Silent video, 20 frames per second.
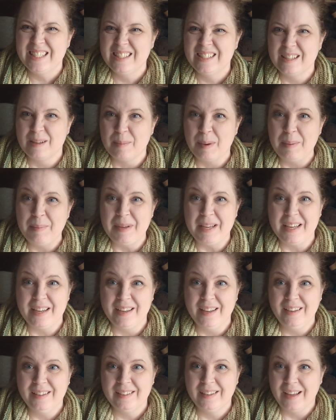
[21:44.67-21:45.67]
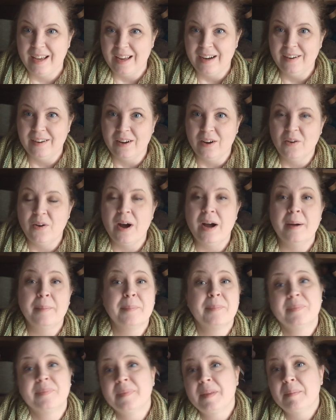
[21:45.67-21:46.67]
That might be it. I don't know.
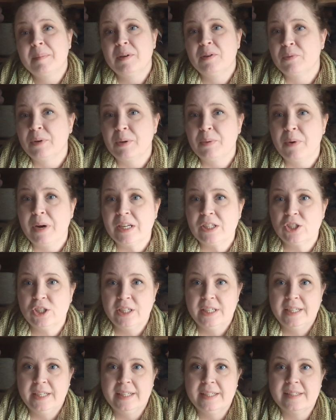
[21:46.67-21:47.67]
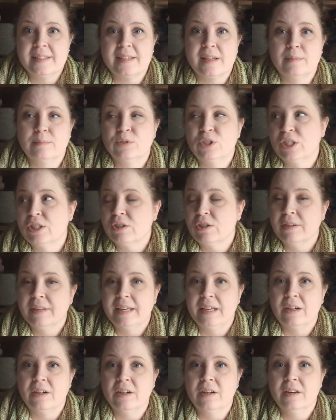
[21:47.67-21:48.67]
I've been rewatching some Gentle
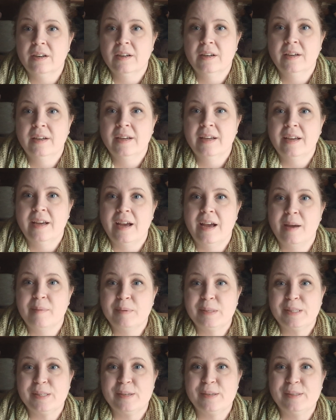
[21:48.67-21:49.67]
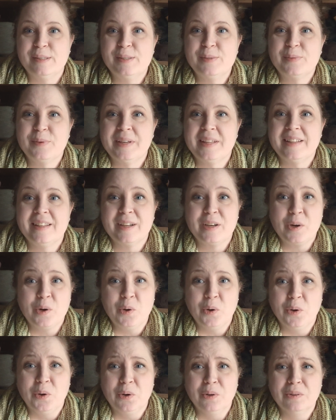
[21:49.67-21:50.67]
Knitter episodes with
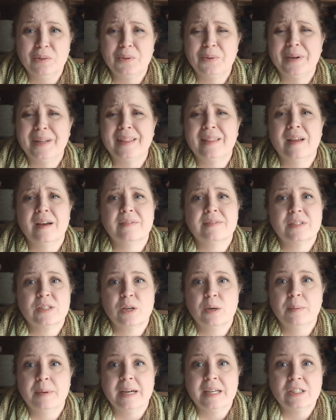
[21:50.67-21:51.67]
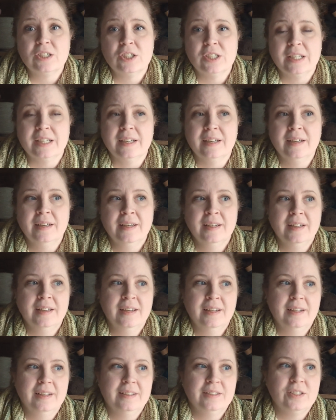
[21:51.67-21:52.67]
Nicole, who I love so much, and
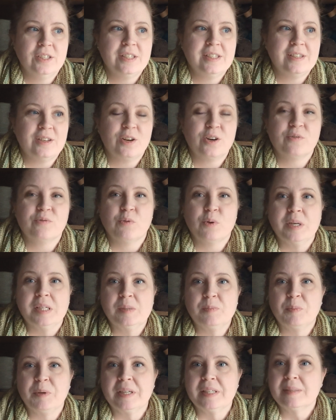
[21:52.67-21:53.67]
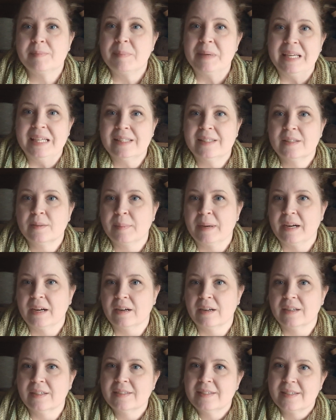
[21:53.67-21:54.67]
just her voice brings peace to my
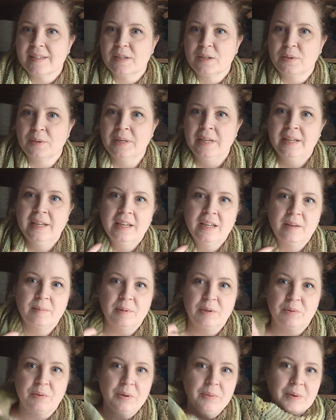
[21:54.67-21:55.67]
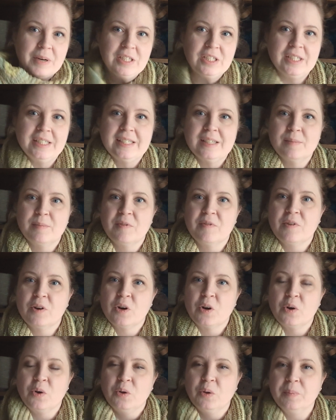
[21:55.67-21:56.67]
heart. So I've been rewatching some of
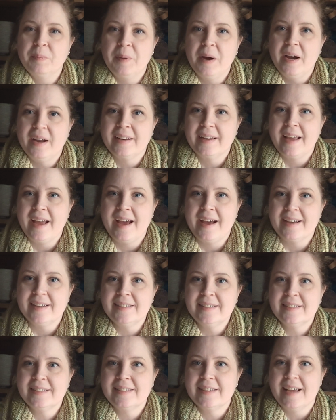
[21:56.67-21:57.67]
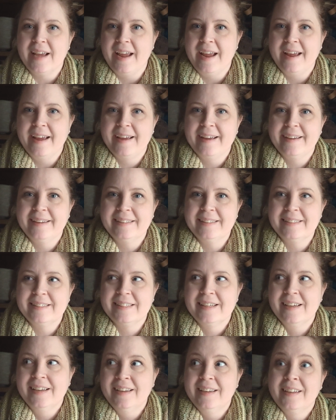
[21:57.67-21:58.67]
her old podcasts and
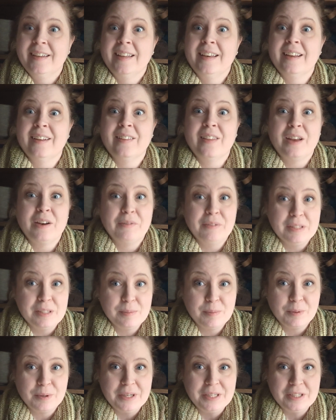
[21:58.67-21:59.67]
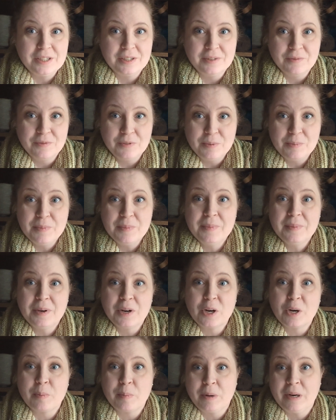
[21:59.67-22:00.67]
getting a lot of inspiration from
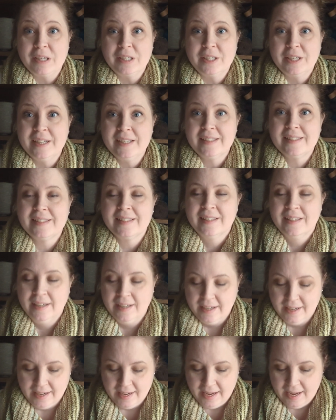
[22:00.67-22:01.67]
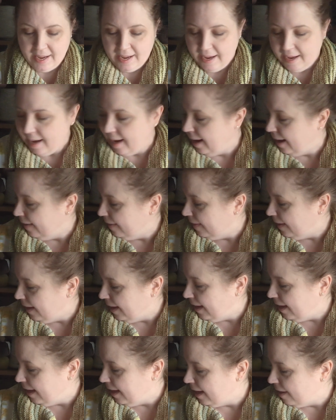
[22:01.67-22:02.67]
her projects. And
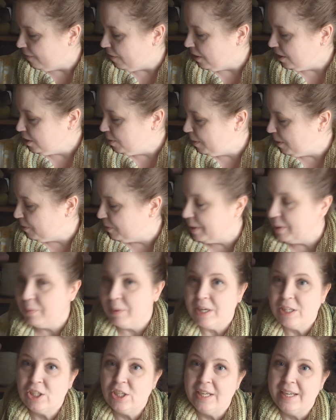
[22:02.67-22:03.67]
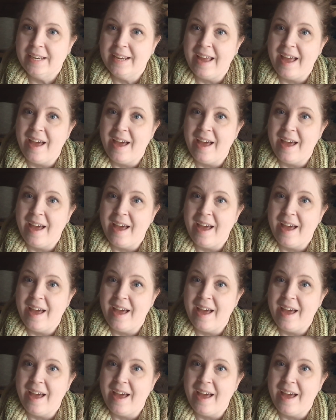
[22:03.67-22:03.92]
then I've also been rewatching